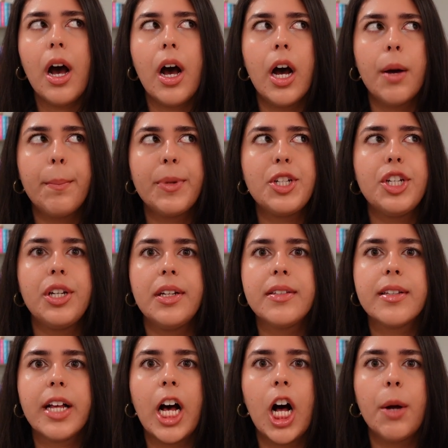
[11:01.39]
but she
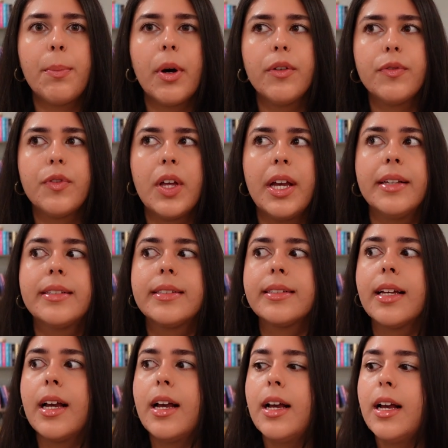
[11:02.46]
needs the help of
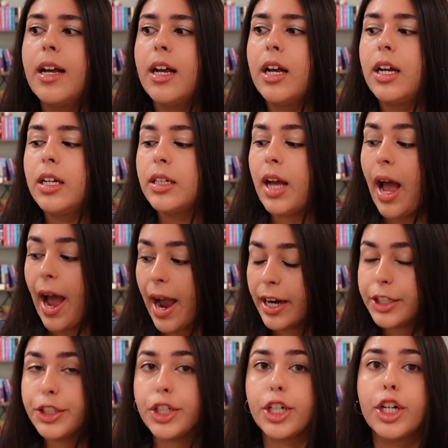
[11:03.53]
this
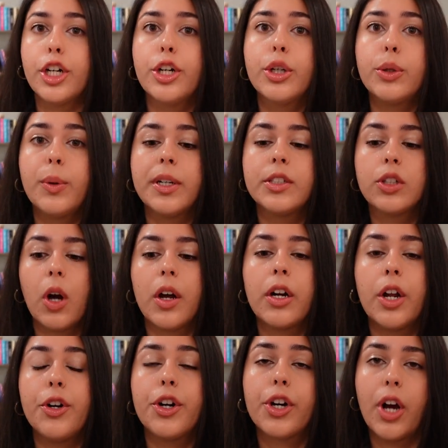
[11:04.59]
actor who has gone
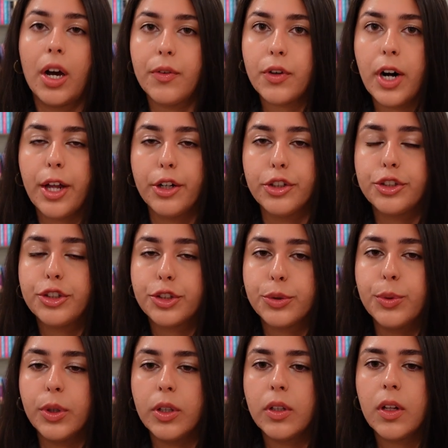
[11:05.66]
undercover at her
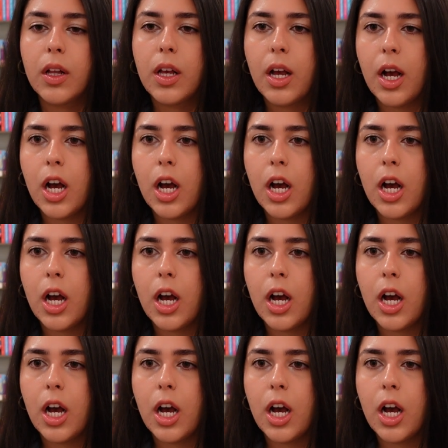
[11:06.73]
school.